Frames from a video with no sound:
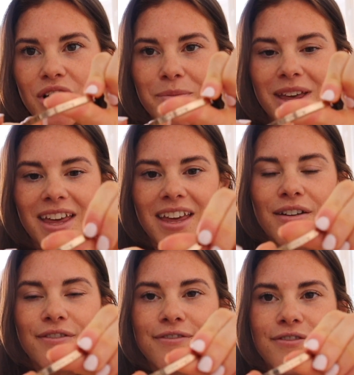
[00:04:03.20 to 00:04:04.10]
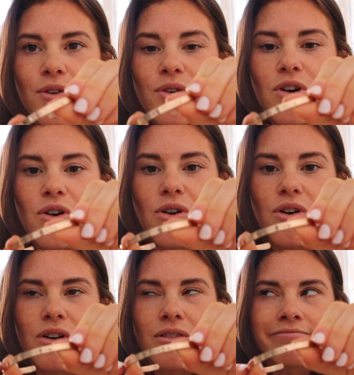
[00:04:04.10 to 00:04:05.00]
got me
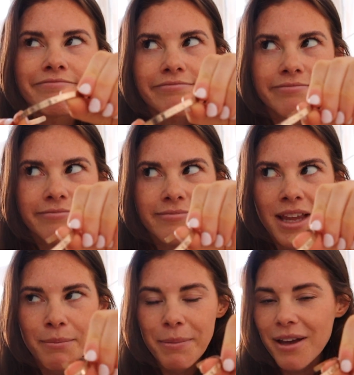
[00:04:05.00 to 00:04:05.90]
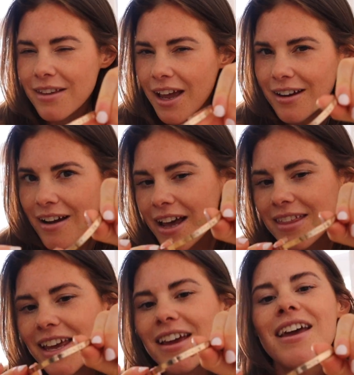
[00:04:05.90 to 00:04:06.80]
for my birthday, I
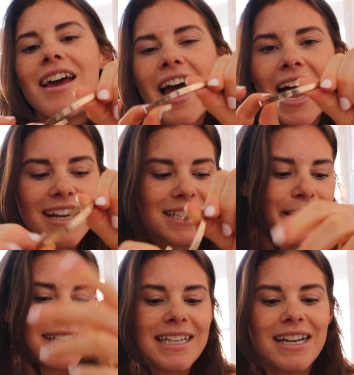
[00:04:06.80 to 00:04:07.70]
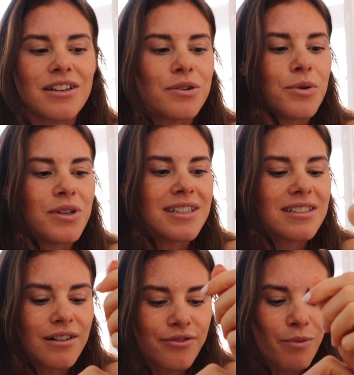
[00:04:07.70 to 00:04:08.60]
think, and it's basically the
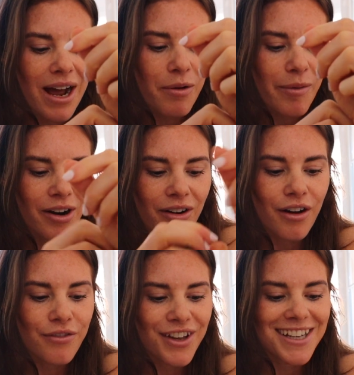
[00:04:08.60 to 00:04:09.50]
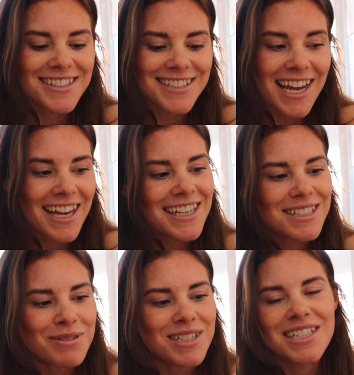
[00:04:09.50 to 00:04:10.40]
coordinates of where we went on our first
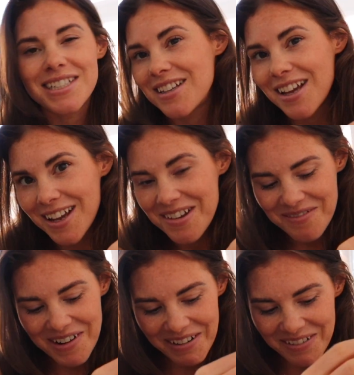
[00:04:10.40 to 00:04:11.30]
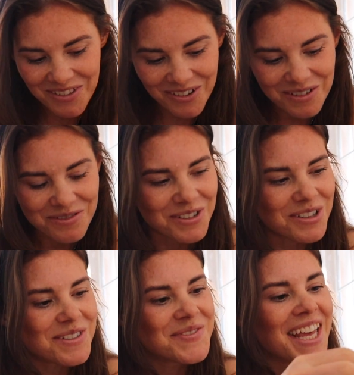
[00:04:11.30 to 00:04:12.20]
date, which is very
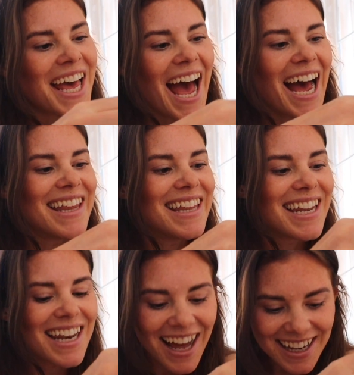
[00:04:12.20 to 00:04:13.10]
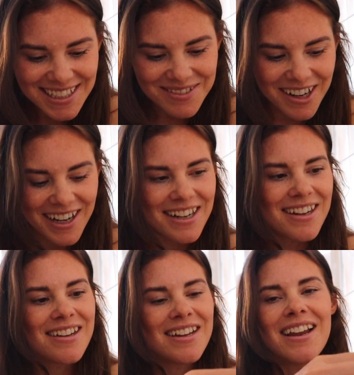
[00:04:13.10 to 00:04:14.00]
thoughtful. And then the last one,
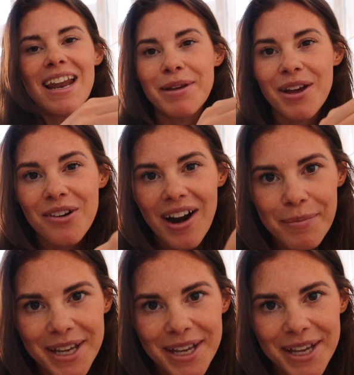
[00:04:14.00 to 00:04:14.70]
let me go and grab